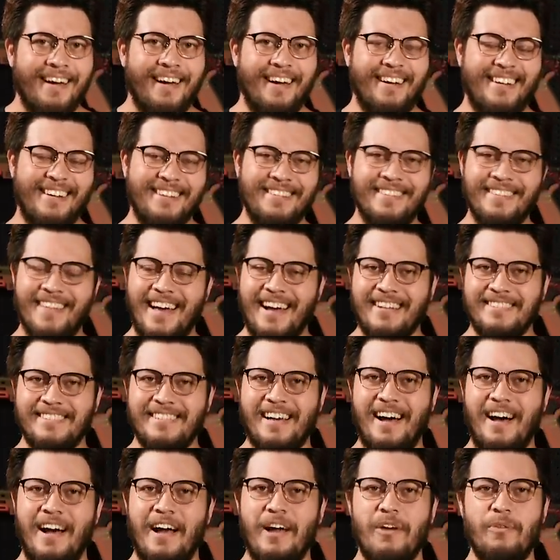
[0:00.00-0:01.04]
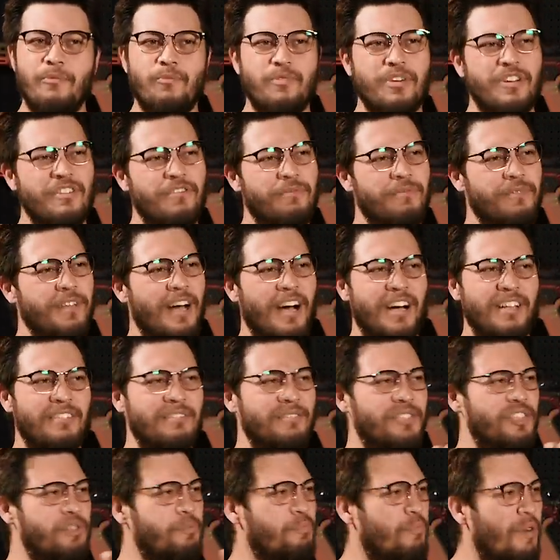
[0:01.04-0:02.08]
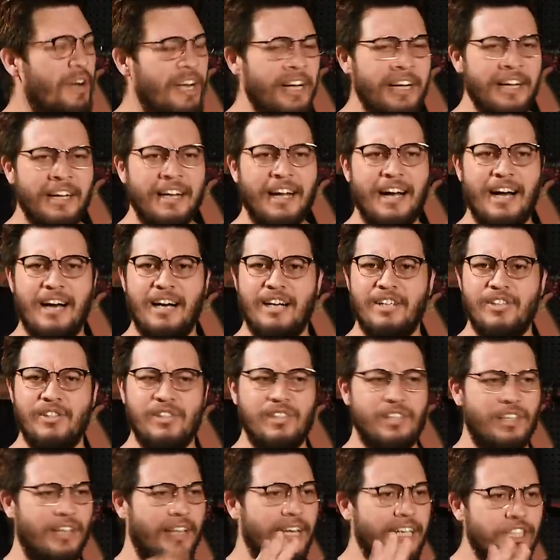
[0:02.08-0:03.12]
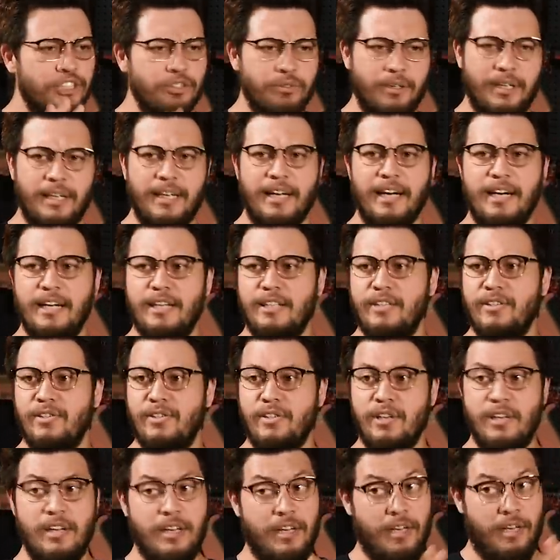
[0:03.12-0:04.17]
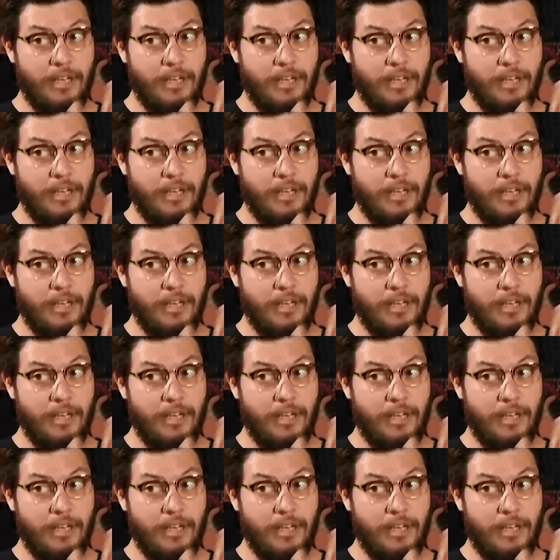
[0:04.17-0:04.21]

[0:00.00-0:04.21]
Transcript: And in that time, we've done spring guns, electric guns,